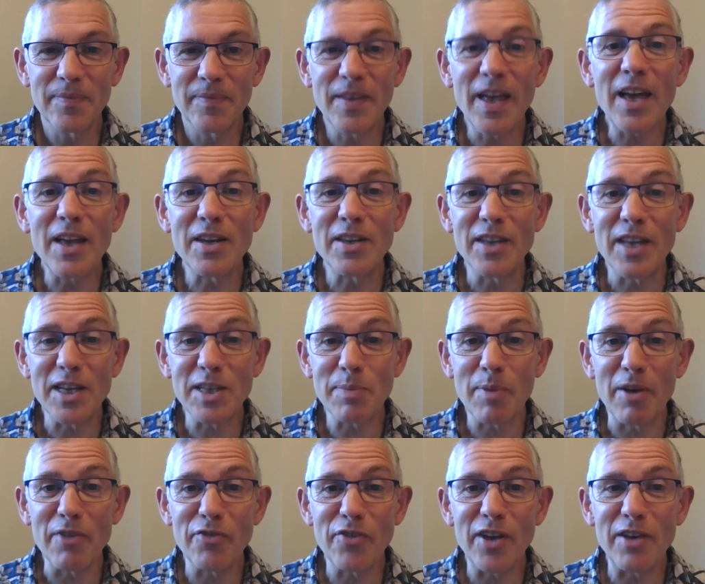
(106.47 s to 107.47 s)
Then there's
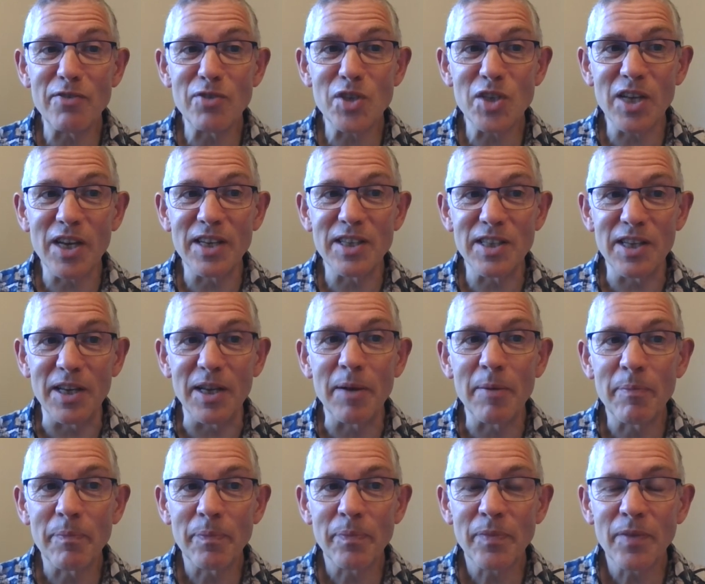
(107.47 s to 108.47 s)
my favourite idea
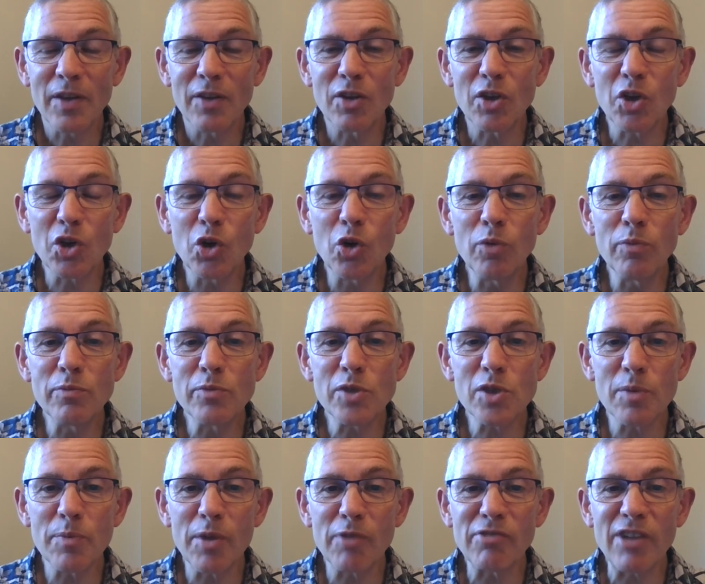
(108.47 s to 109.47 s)
that comes
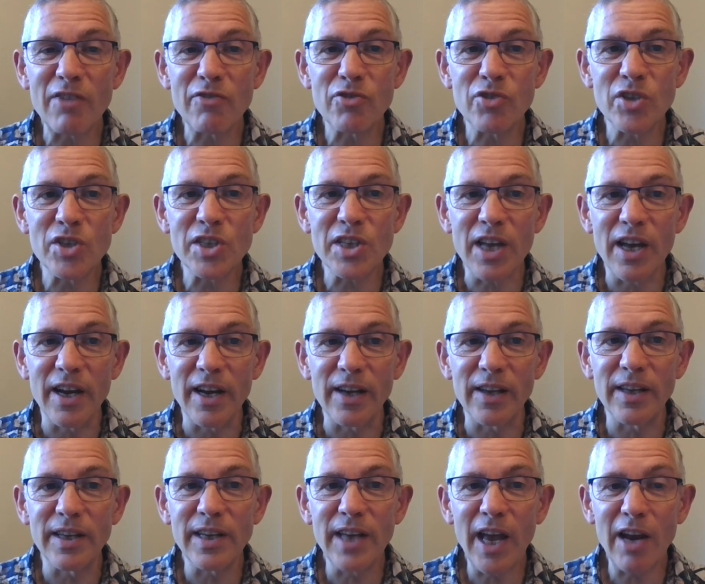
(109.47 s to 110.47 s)
from the Reverend
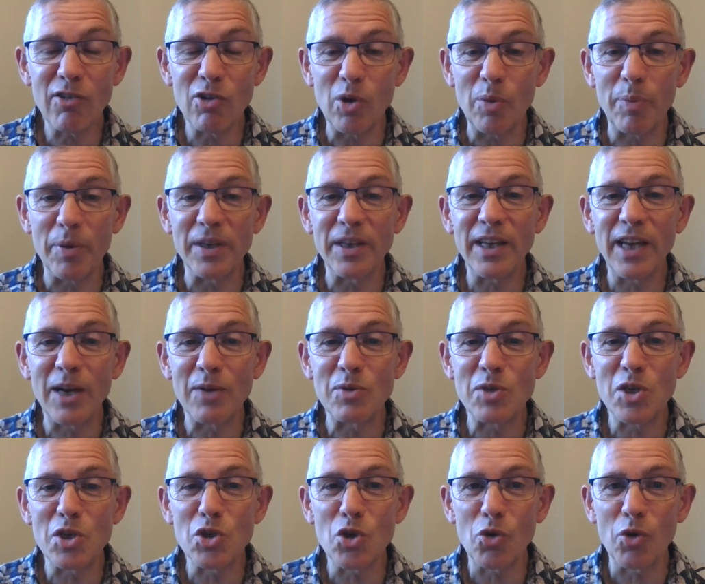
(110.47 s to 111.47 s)
Eileen Harrop in
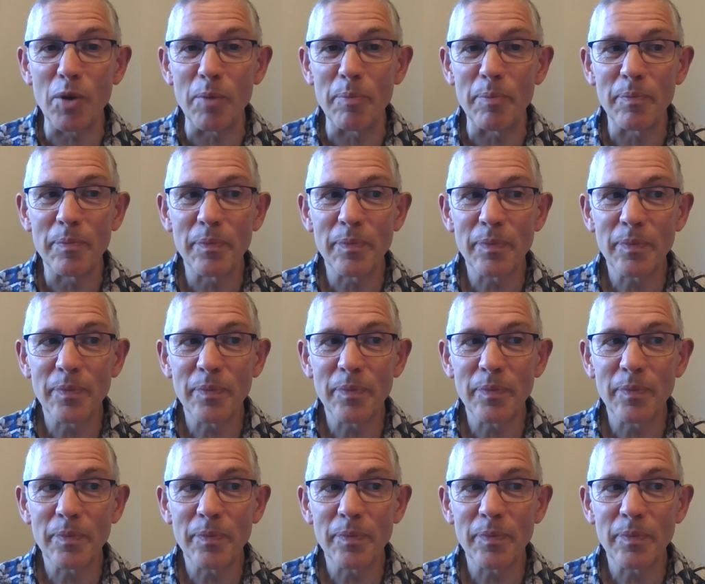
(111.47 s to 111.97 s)
County Durham.